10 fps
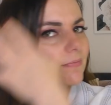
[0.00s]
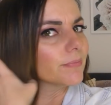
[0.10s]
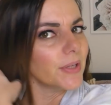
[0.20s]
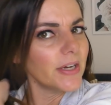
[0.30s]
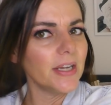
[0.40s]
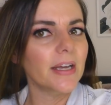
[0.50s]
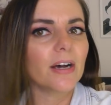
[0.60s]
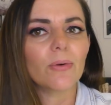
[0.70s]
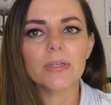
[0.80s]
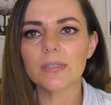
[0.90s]
bloody
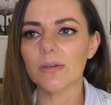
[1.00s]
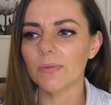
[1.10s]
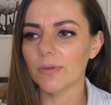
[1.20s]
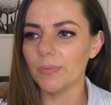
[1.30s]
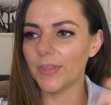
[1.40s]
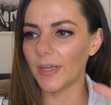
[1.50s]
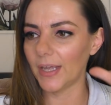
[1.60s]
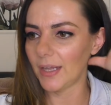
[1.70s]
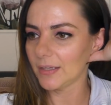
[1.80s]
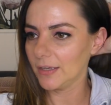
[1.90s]
hell, what's going on with your
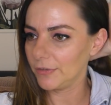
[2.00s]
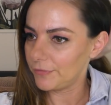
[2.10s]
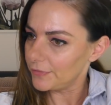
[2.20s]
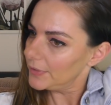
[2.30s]
hair, love?